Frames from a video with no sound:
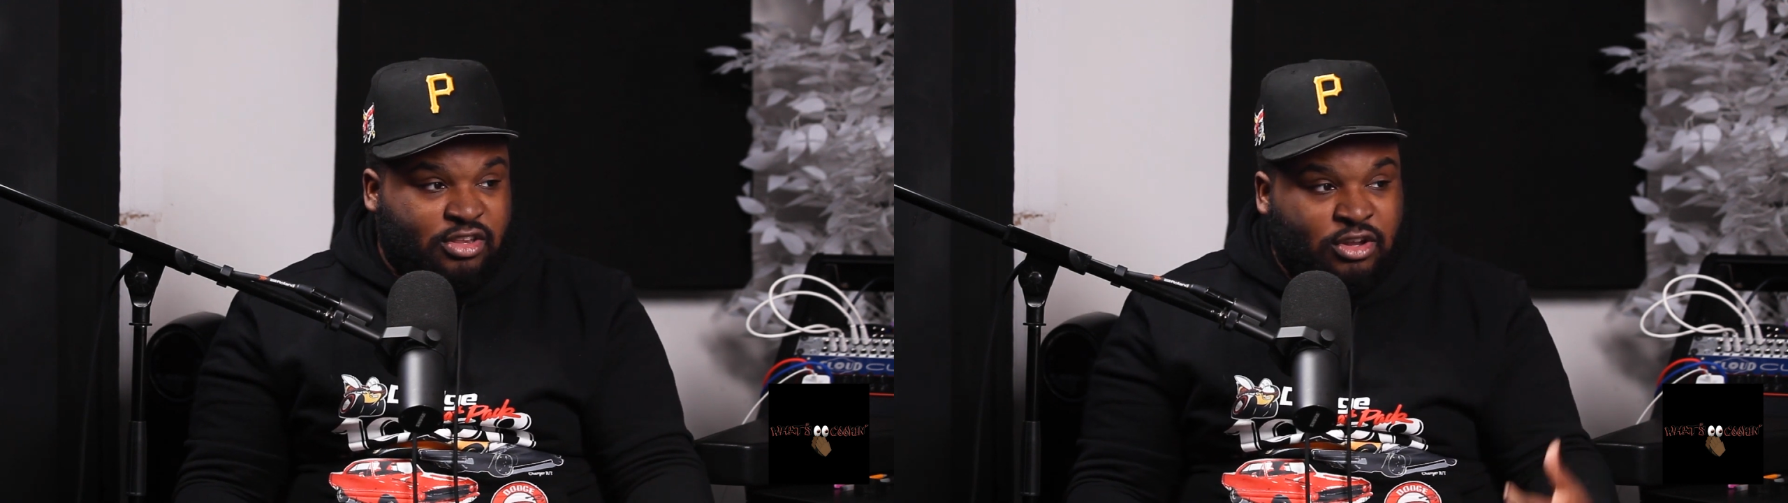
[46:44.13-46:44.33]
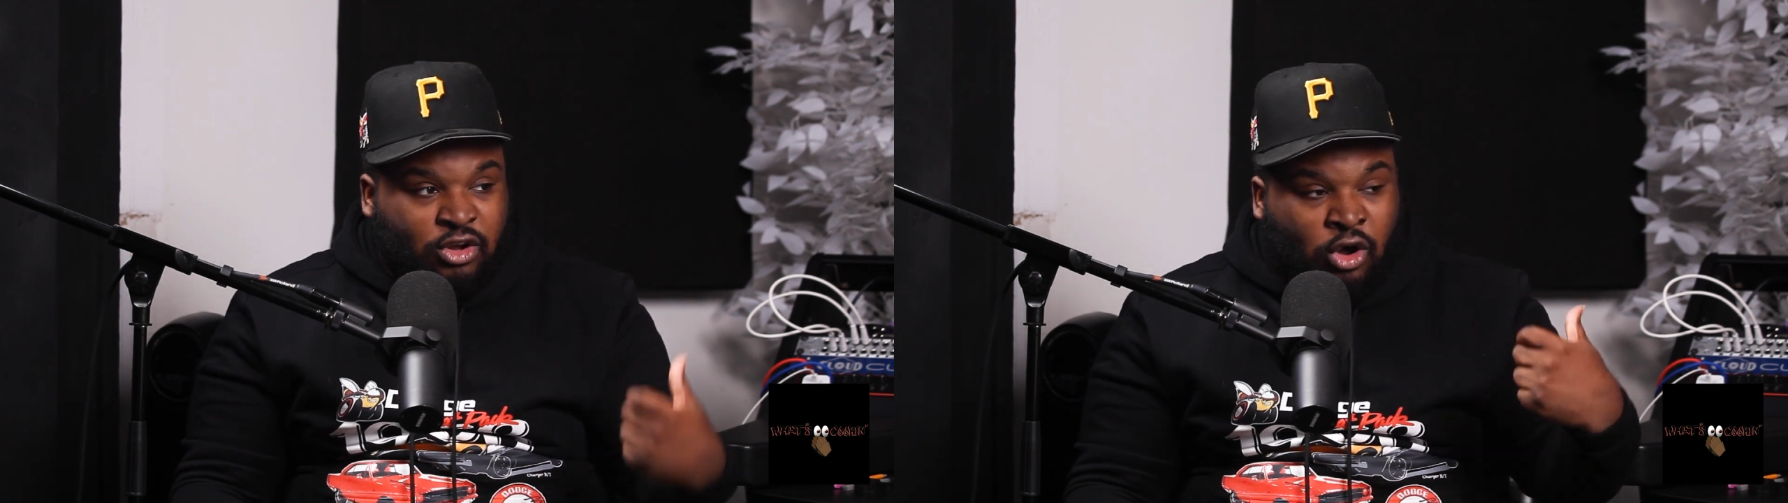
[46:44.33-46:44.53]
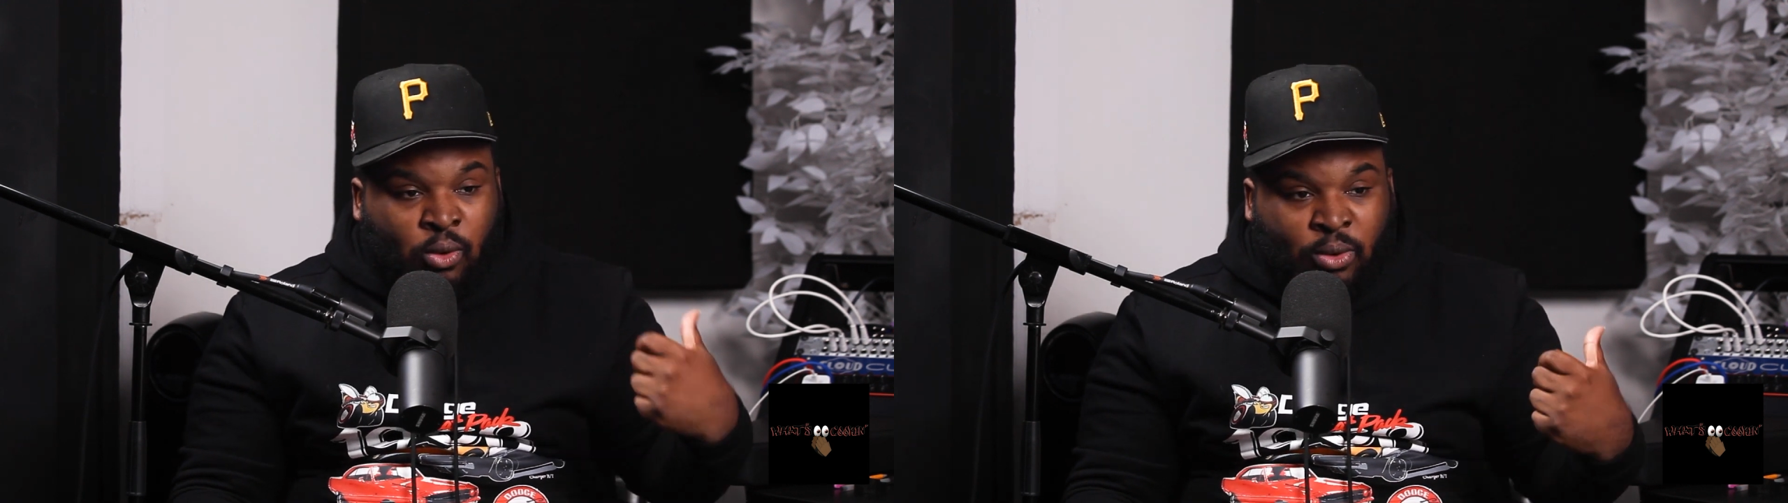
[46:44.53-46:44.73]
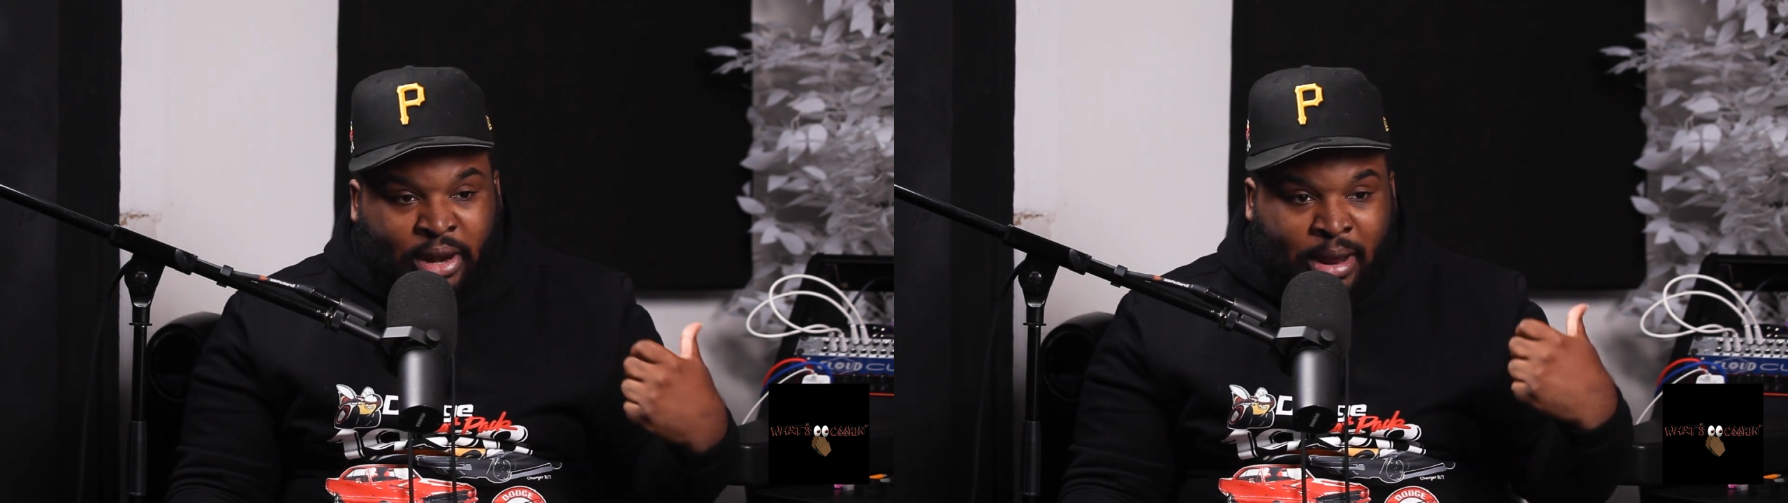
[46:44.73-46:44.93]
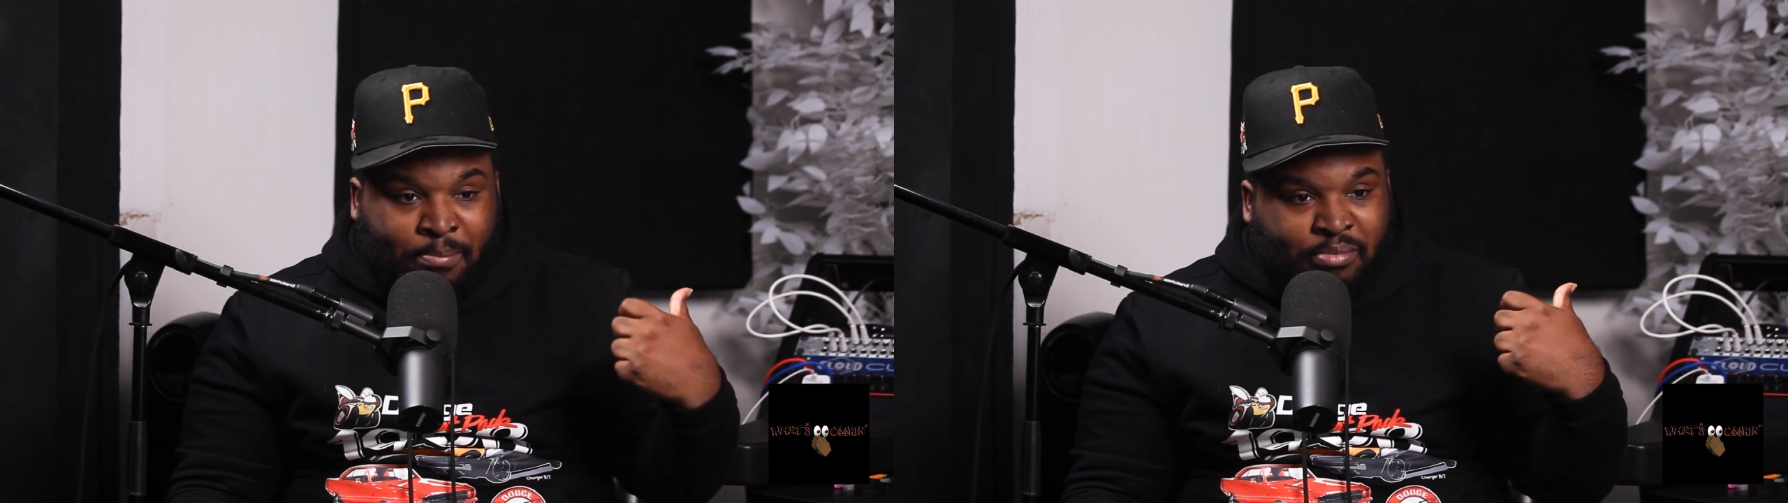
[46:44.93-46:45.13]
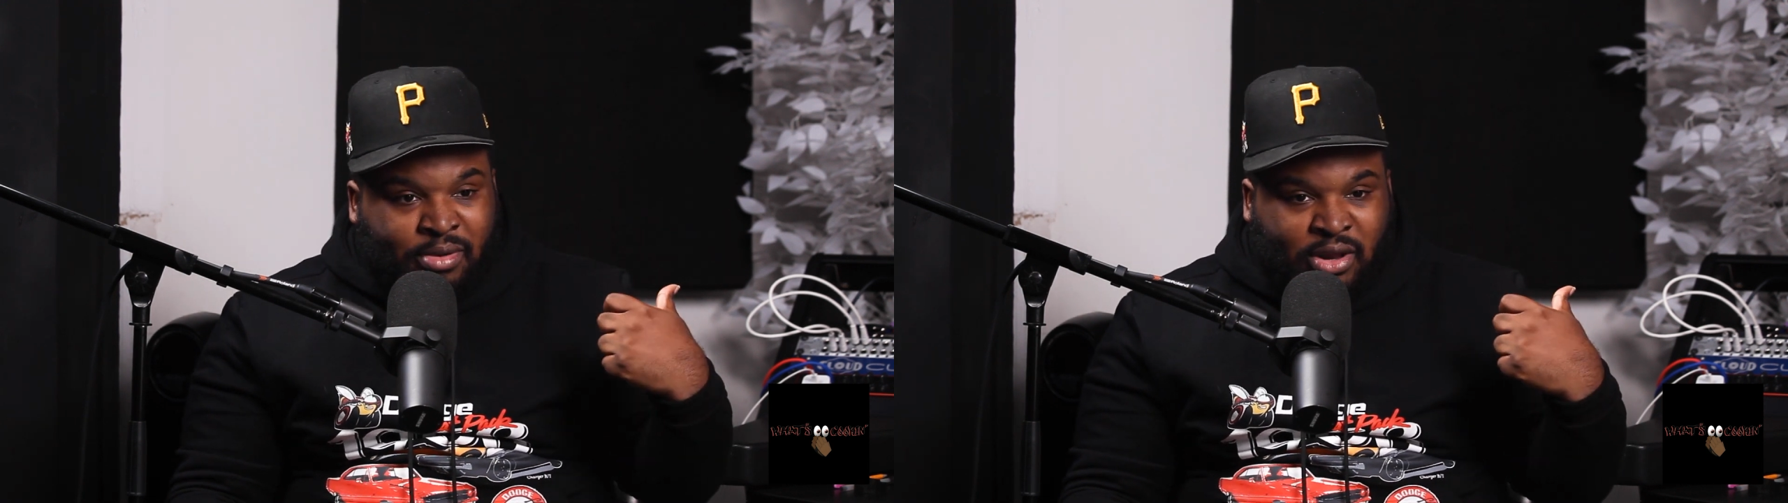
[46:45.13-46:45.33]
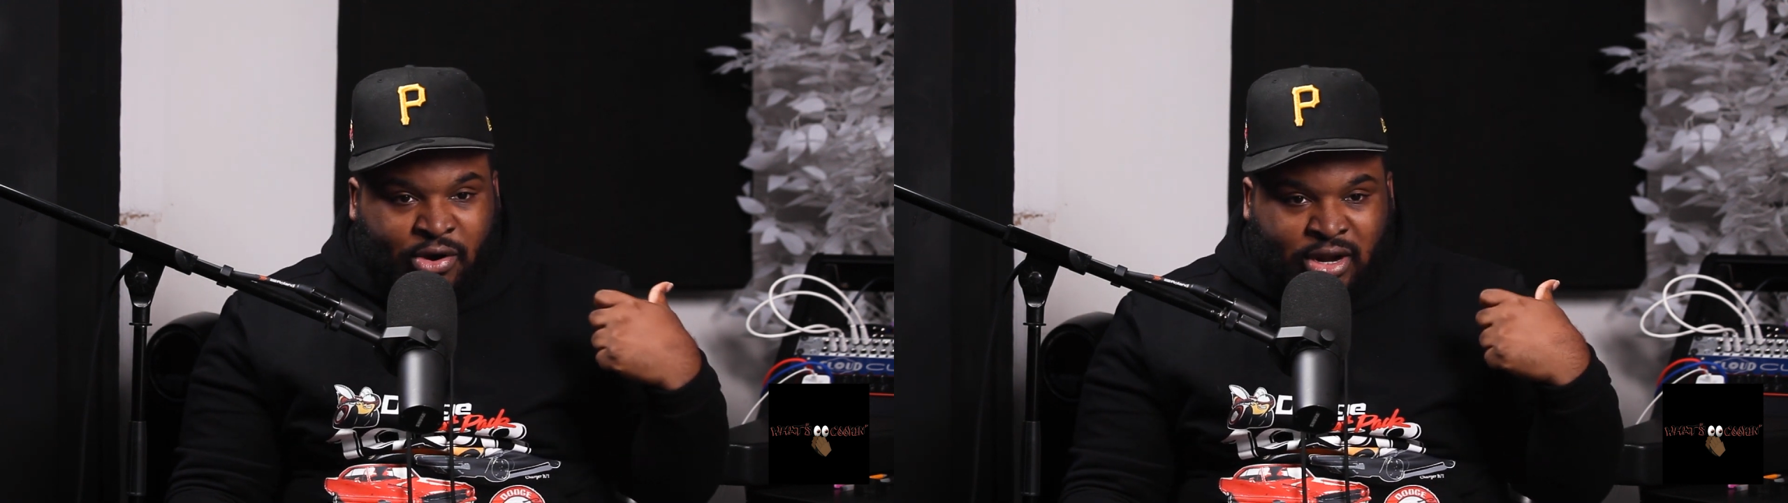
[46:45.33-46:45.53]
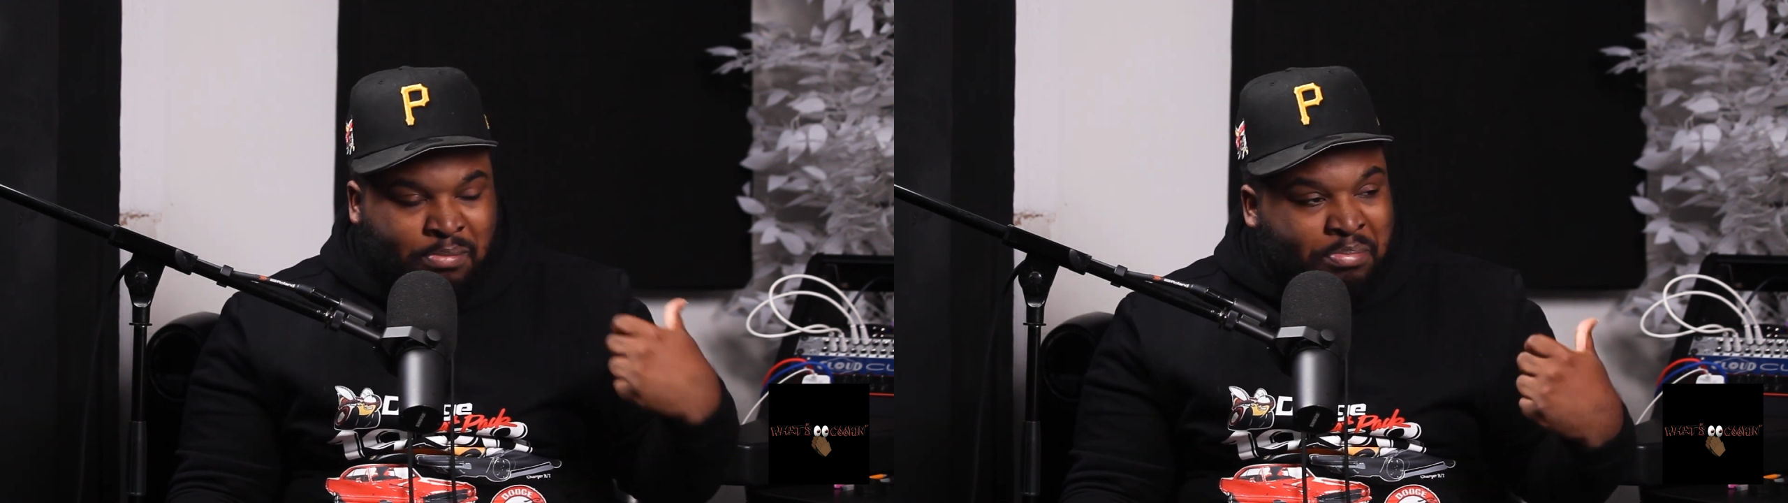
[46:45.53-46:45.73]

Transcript: To go in that dirty